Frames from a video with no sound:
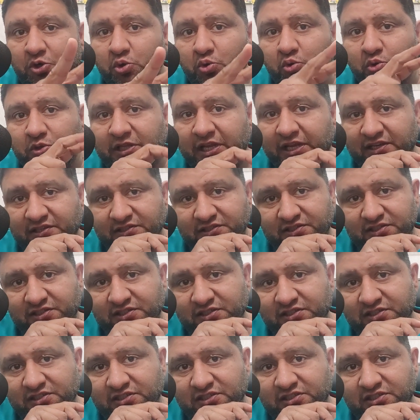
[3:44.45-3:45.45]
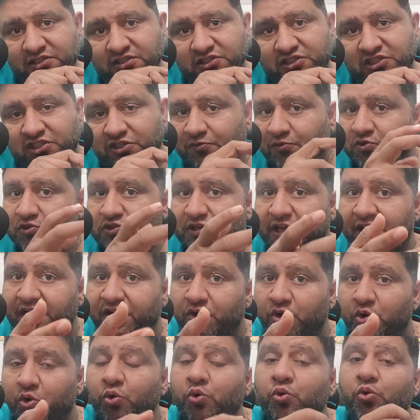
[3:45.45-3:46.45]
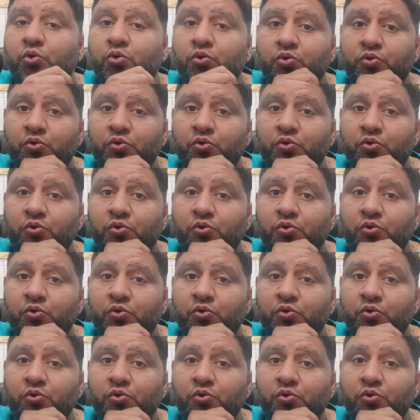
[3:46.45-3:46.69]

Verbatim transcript: two things. She was saying no.